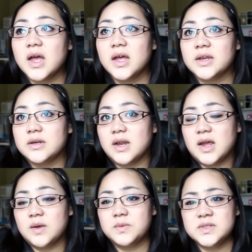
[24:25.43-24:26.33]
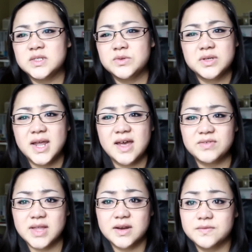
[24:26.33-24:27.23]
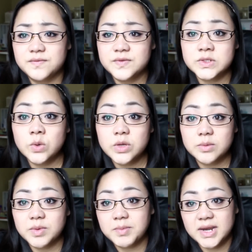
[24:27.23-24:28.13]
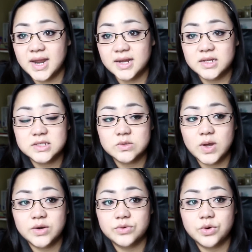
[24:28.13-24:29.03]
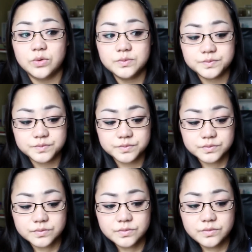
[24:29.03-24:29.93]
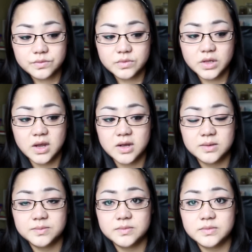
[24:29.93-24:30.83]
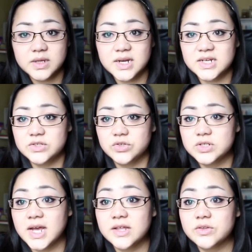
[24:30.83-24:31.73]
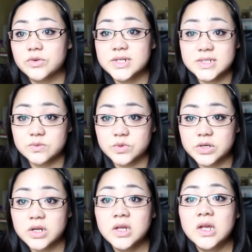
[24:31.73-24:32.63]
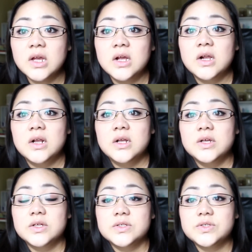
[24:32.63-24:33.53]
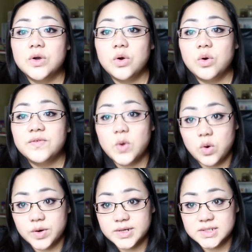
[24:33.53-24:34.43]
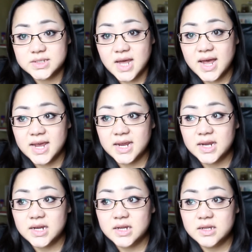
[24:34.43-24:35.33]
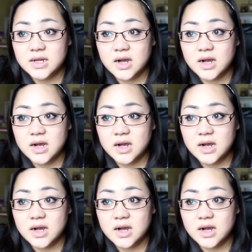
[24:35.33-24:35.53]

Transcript: and I didn't have a lot of sodium in my diet, so I don't know. And I took Tylenol, and it didn't work. So, of course, I